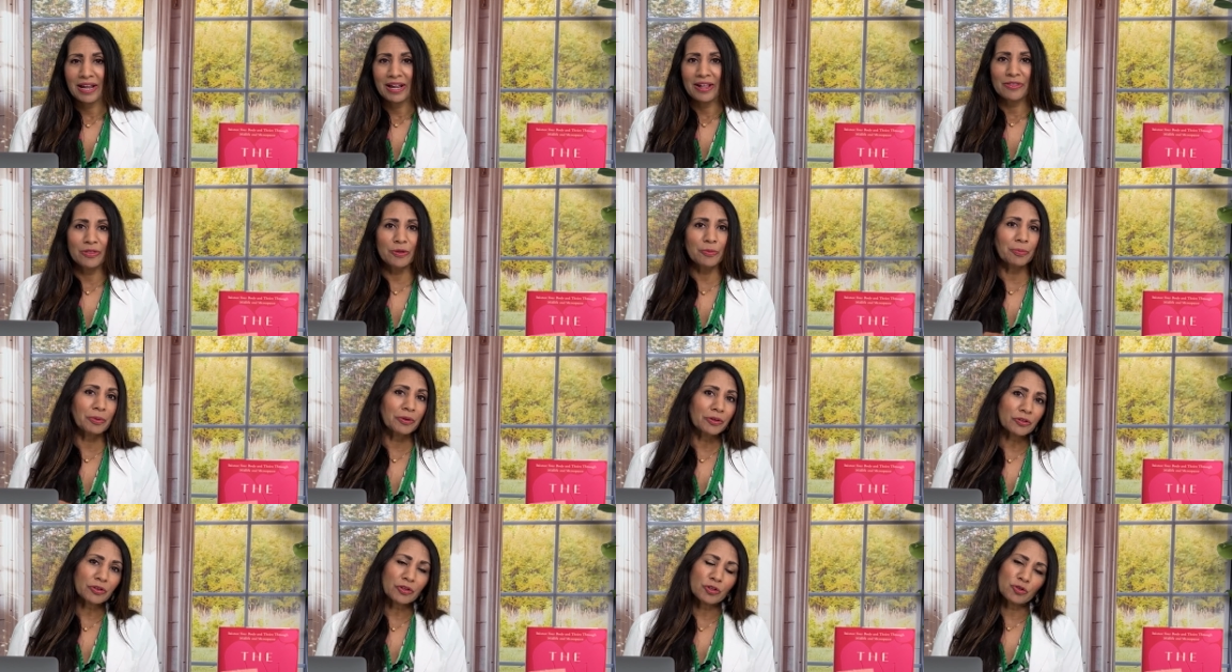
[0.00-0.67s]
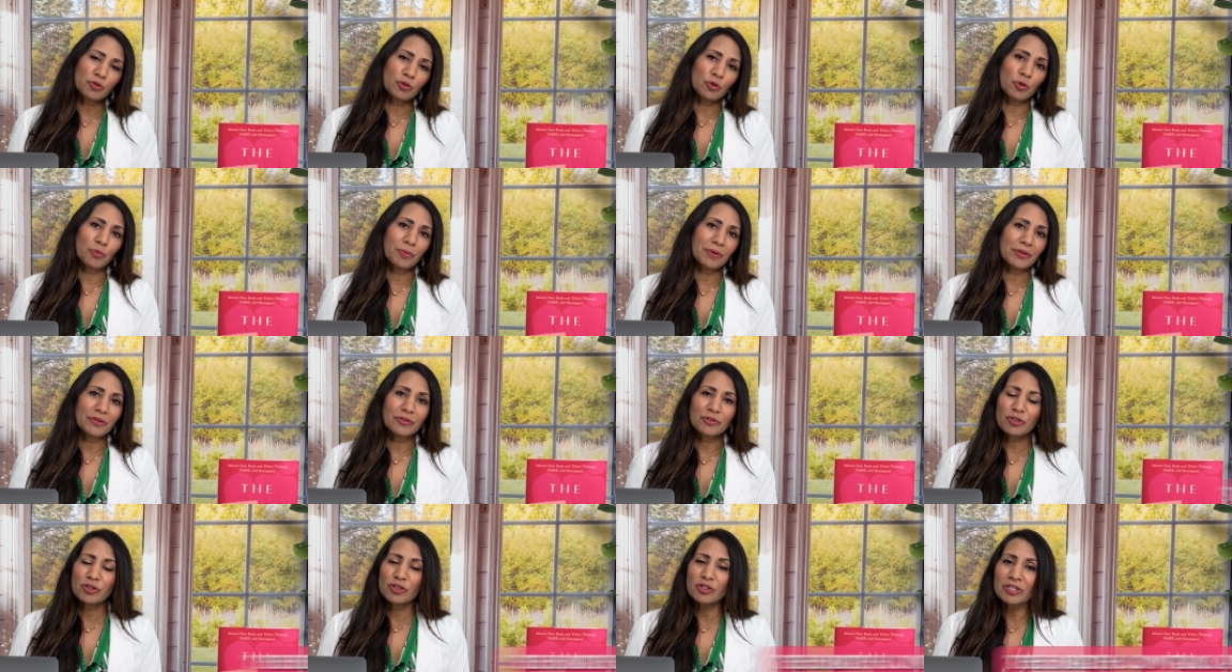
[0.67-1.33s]
the birth control
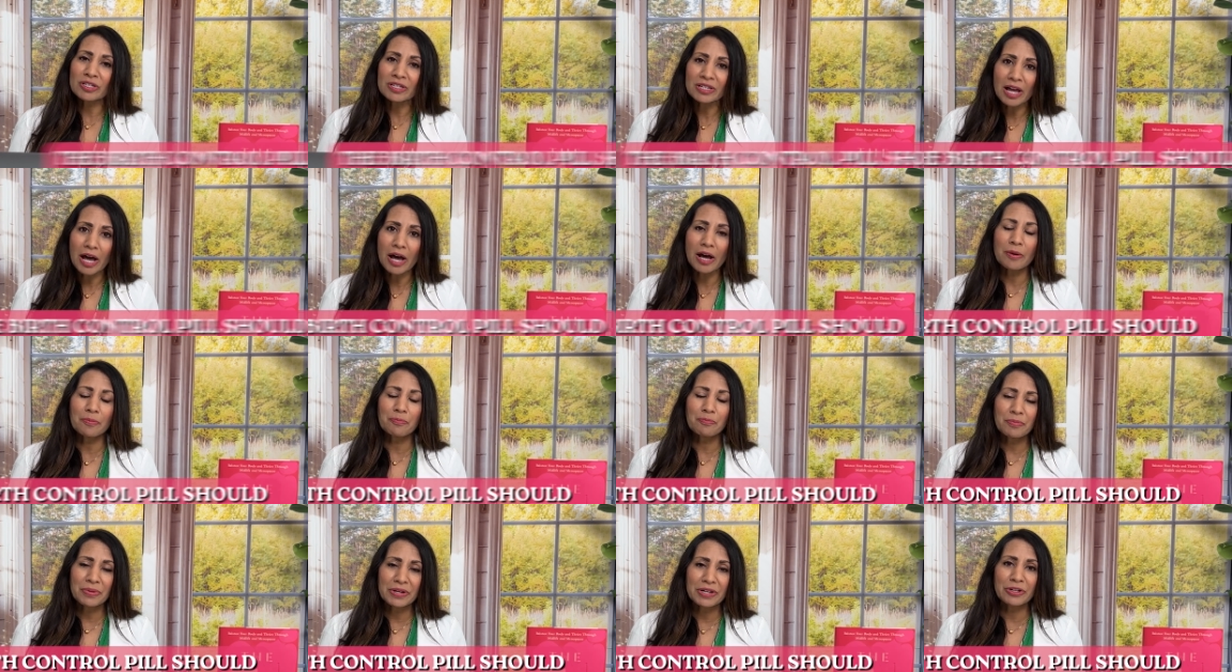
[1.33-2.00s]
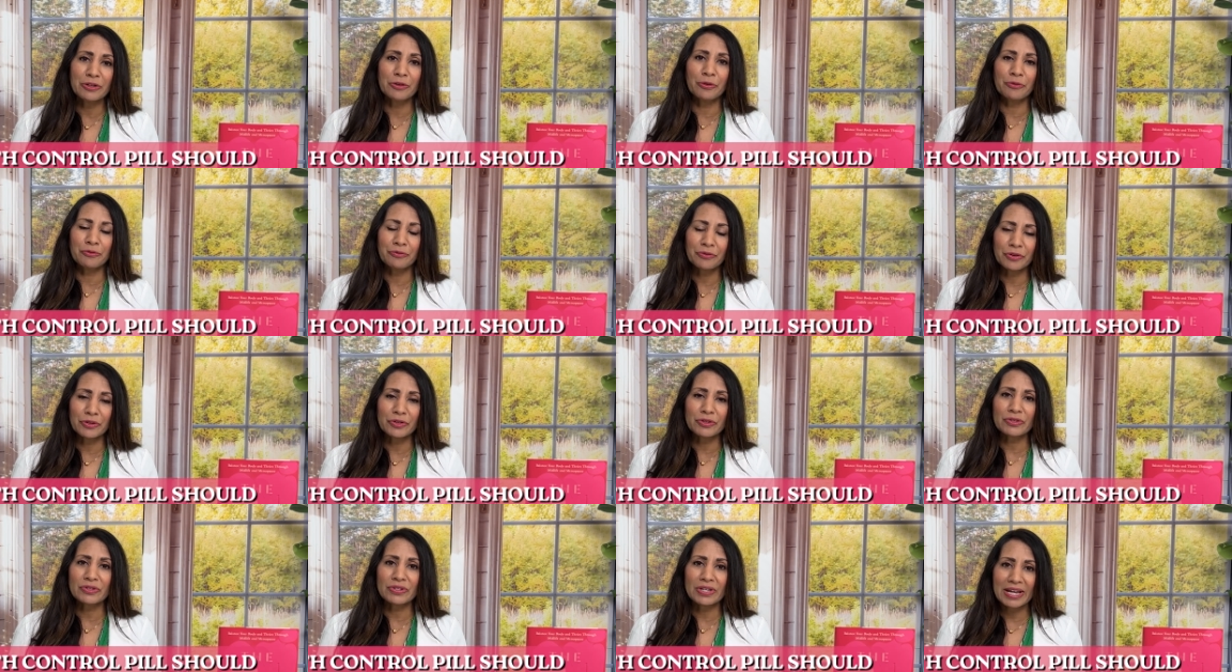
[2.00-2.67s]
pill should not be your
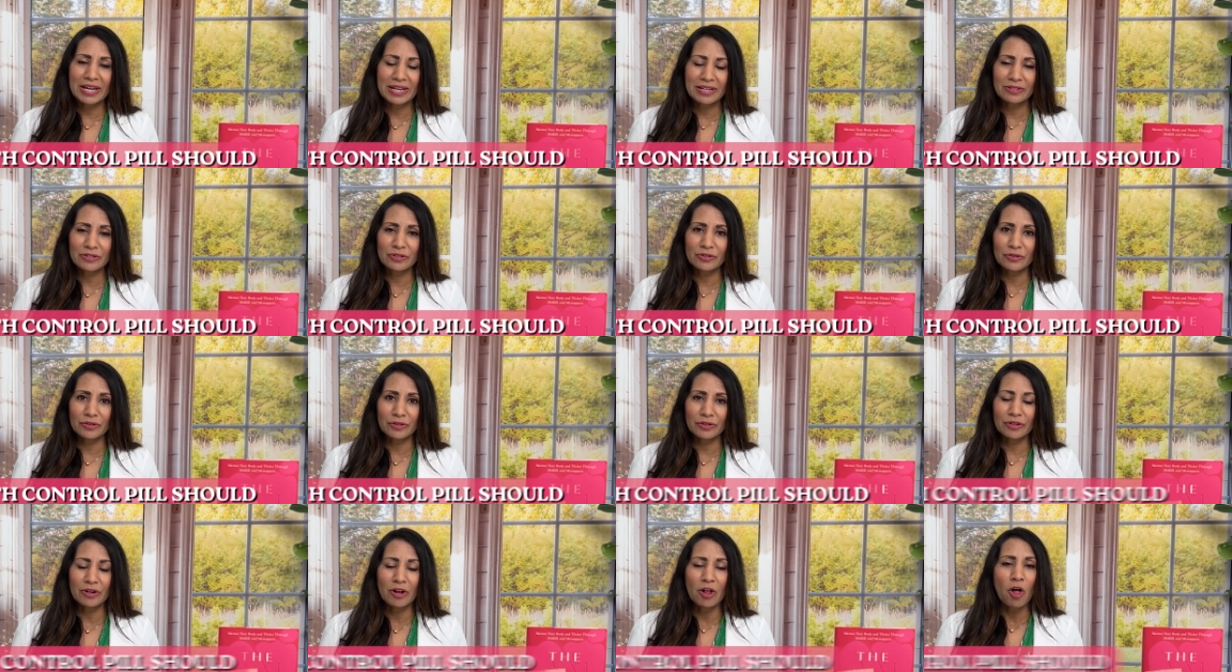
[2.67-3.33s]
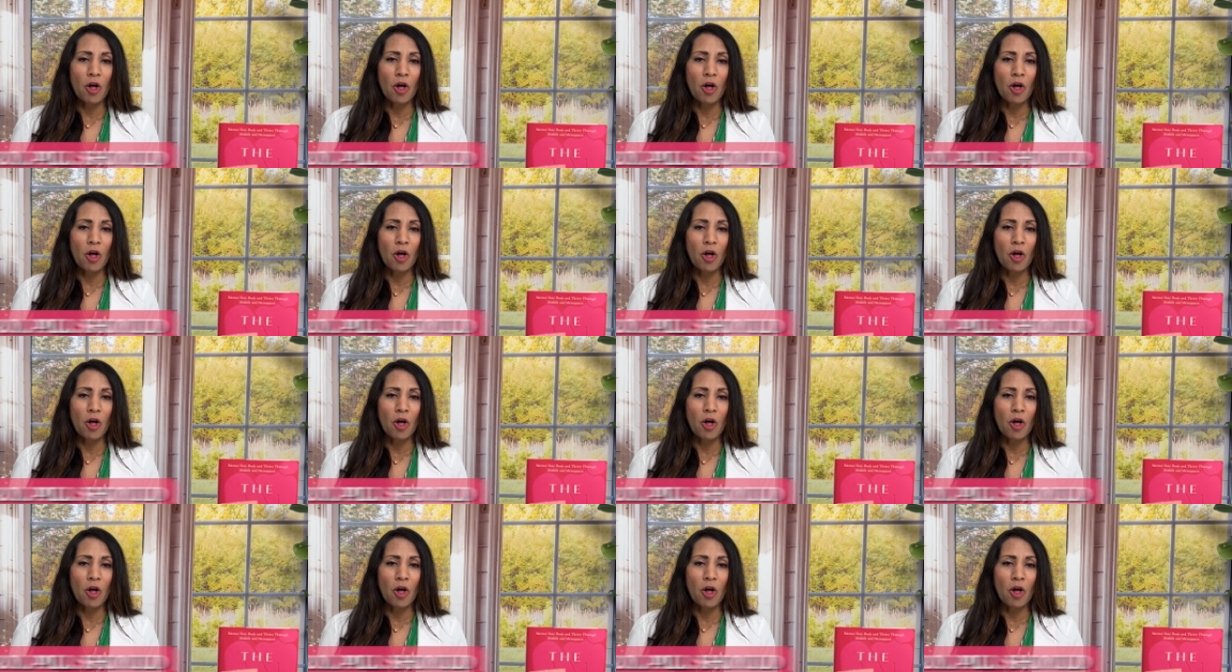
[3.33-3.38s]
first answer.